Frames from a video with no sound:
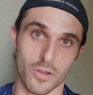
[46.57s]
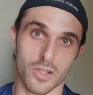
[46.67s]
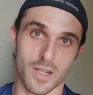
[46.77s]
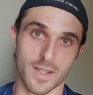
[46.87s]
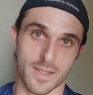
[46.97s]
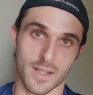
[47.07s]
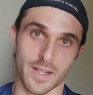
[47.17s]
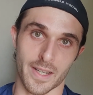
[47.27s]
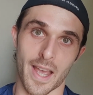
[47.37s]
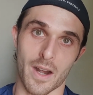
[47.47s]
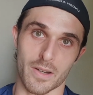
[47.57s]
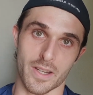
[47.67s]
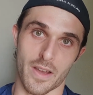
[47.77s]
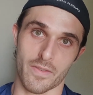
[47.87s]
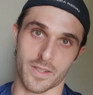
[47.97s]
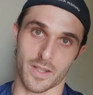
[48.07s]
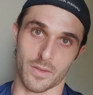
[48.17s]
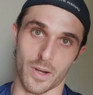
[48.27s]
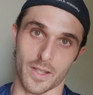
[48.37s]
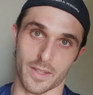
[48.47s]
are usually still in a calorie deficit
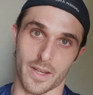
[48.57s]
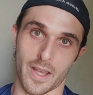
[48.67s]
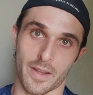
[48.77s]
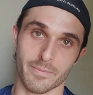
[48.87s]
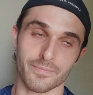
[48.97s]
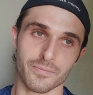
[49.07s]
throughout the day.